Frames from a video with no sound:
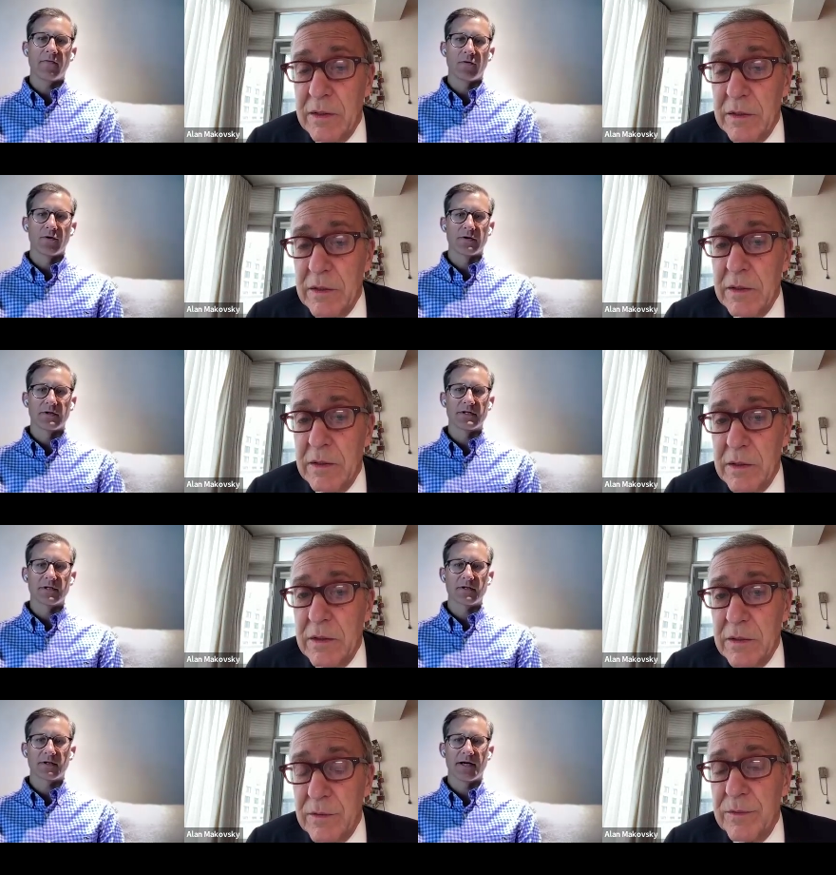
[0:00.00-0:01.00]
Speaker 1: did
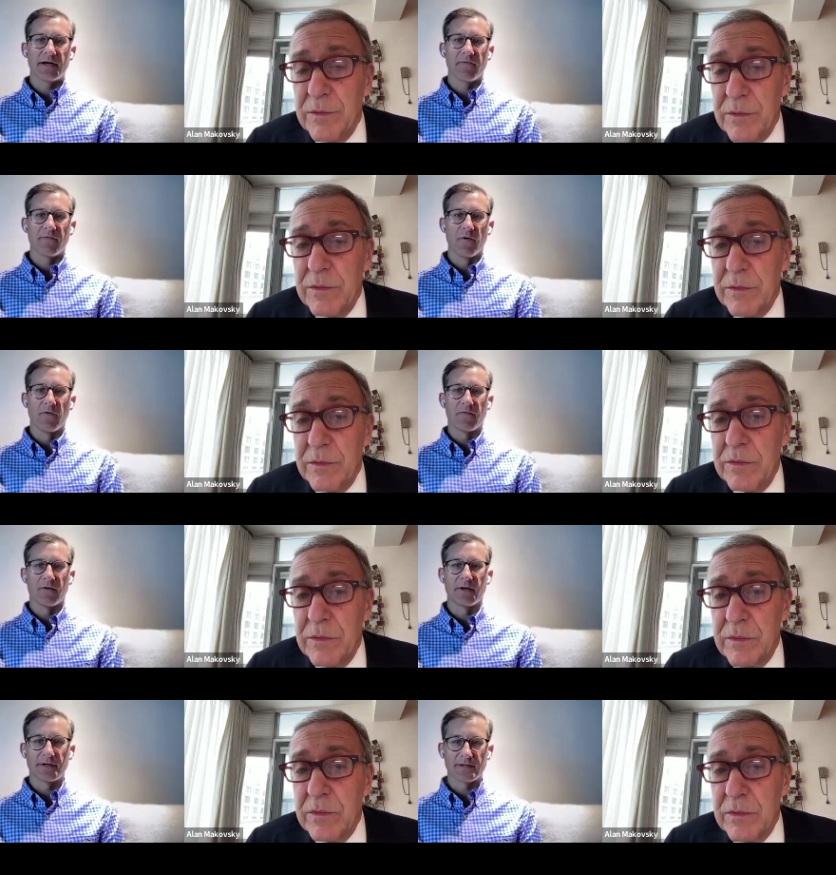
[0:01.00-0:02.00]
voters uh, vote
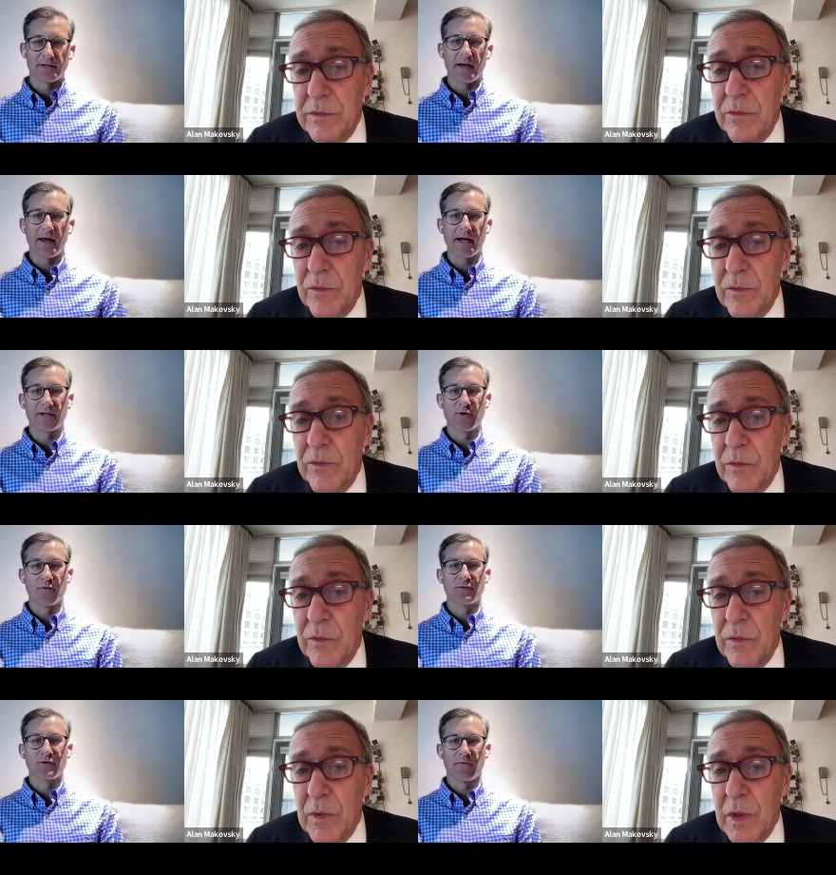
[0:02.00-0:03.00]
for these? I,
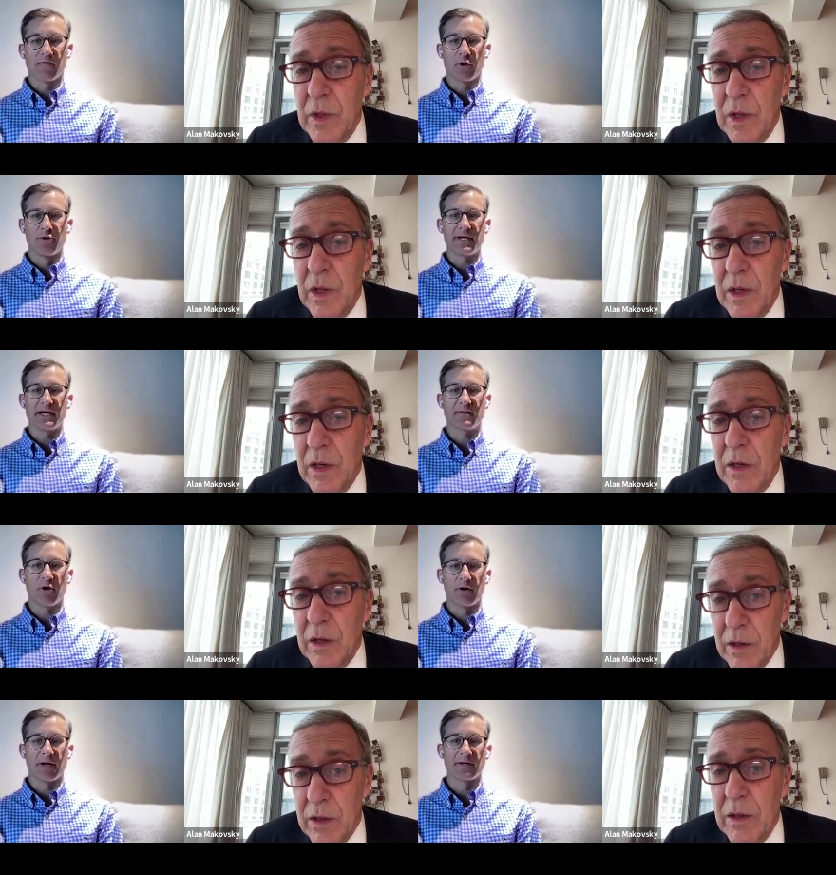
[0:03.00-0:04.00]
assume sort of
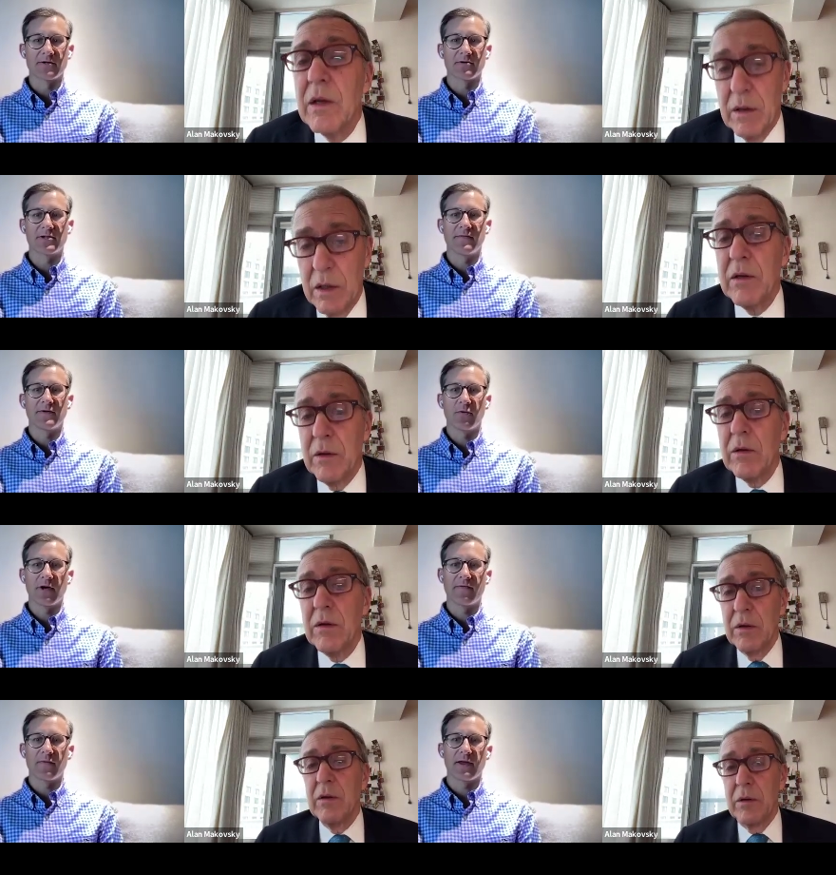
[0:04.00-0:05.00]
protest parties or shift
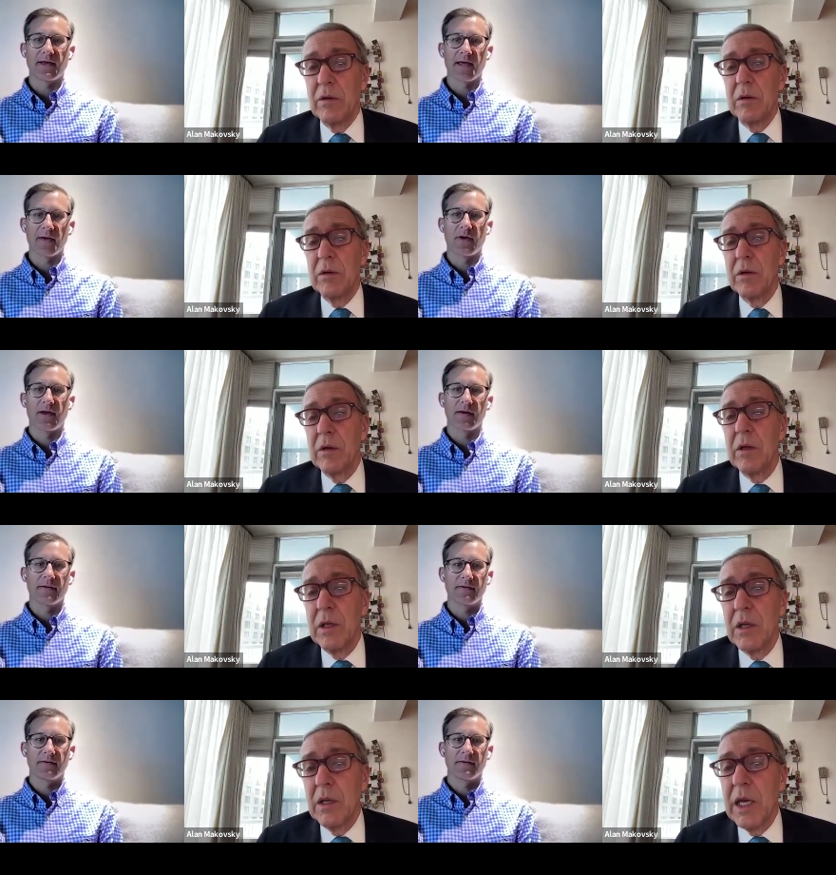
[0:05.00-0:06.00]
away from the
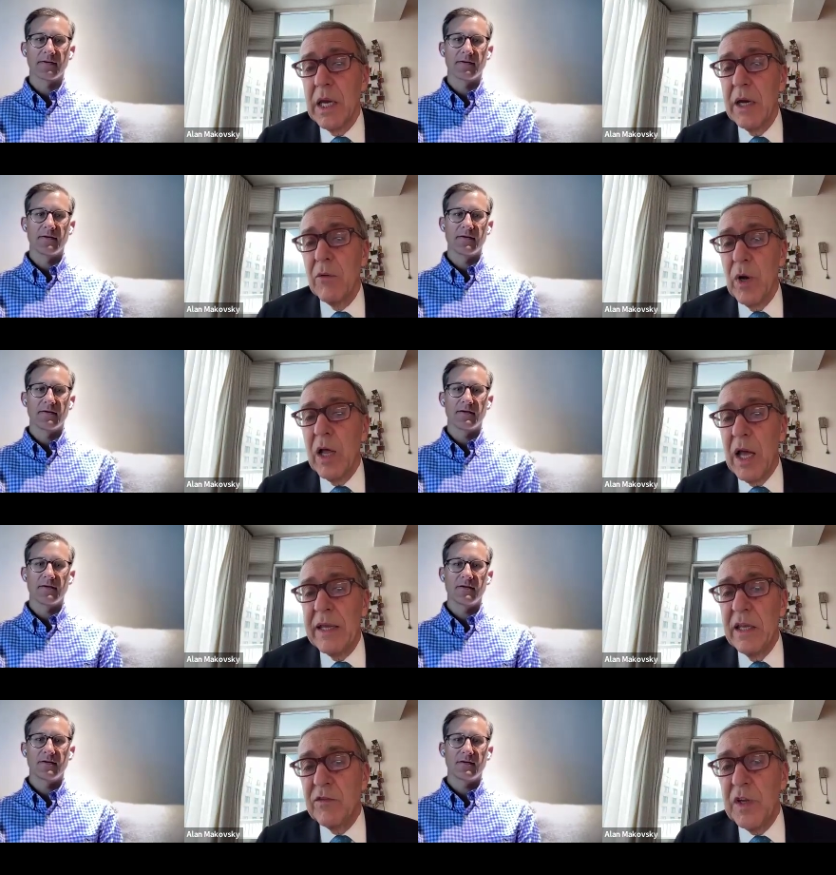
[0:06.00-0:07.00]
AKP.
Speaker 2: Yeah, well, I,
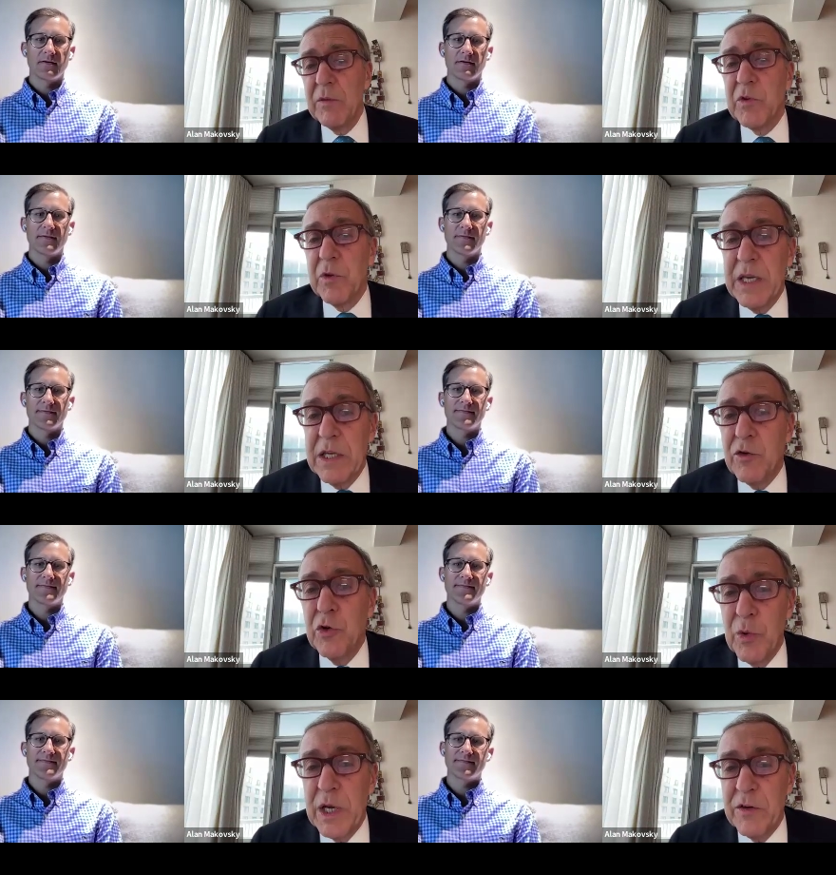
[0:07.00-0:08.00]
it seems to be
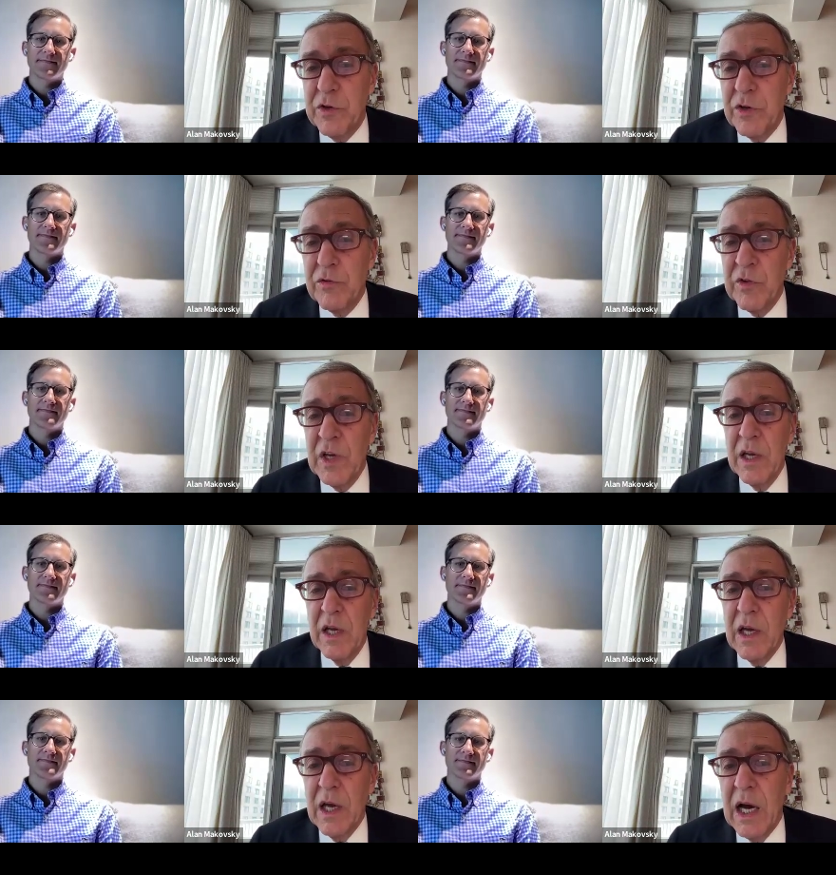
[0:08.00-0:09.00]
two issues.
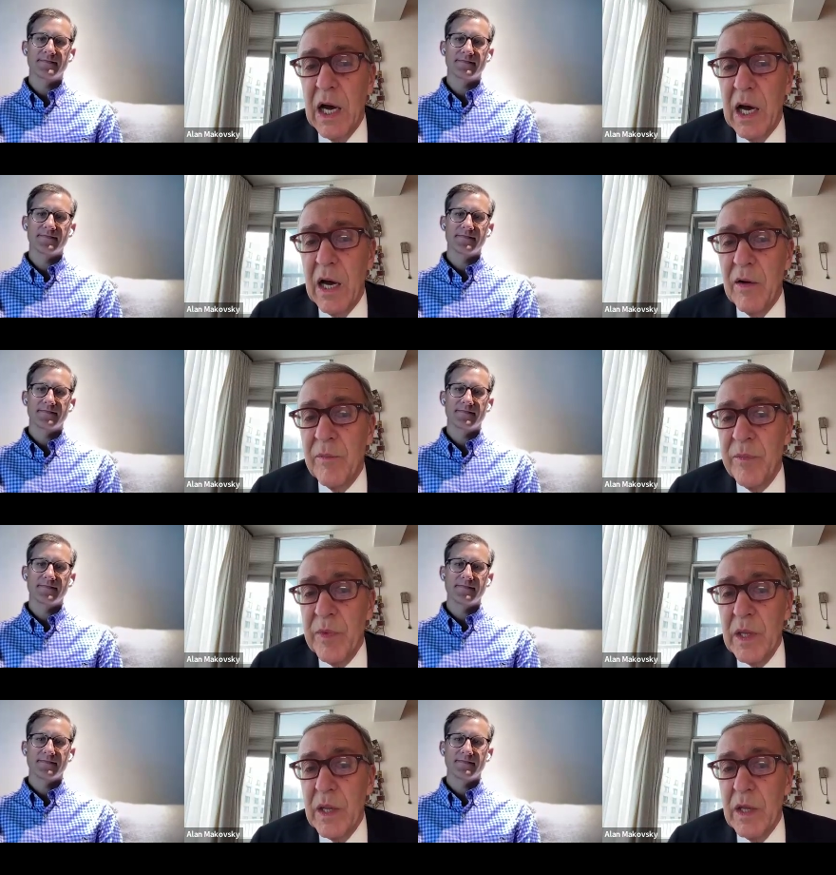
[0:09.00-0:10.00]
Um,
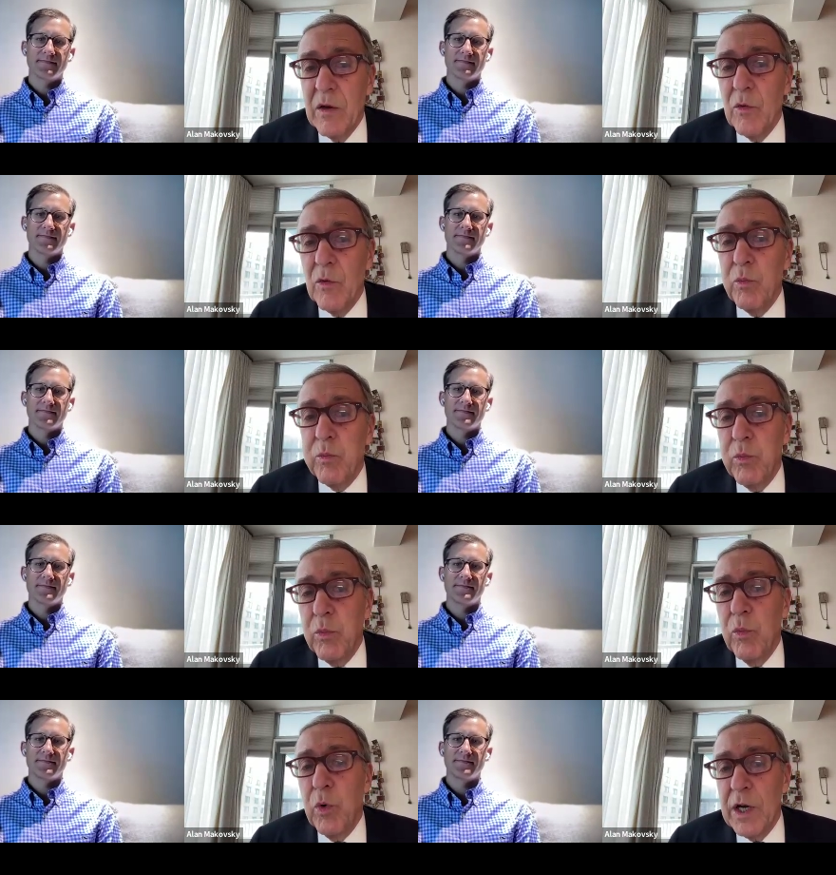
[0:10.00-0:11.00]

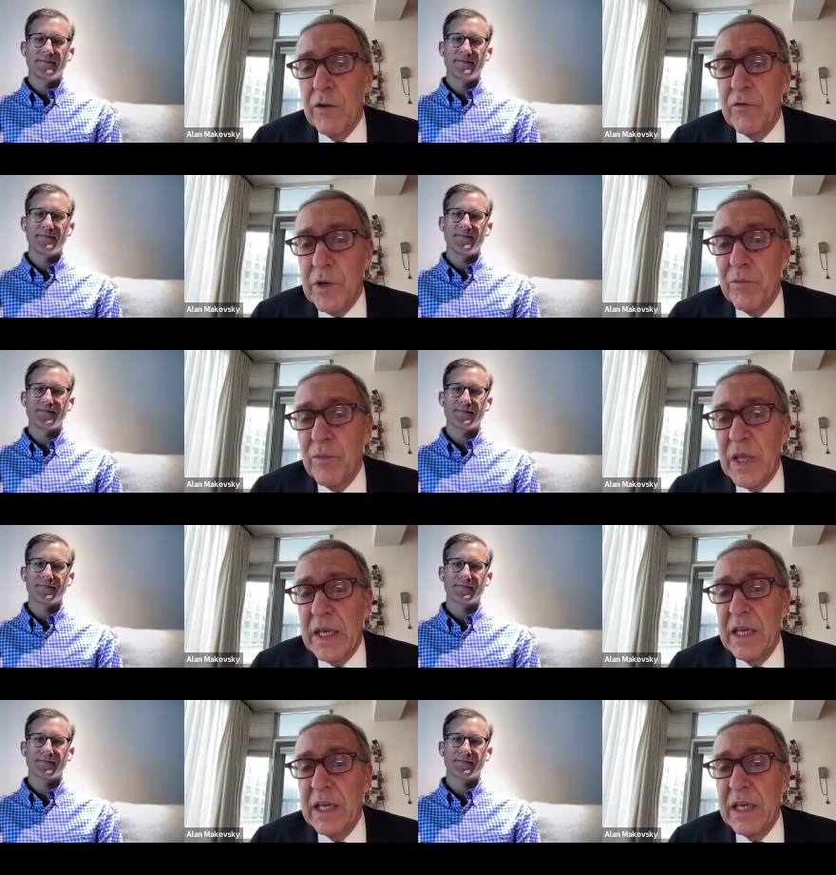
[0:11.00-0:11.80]
one of them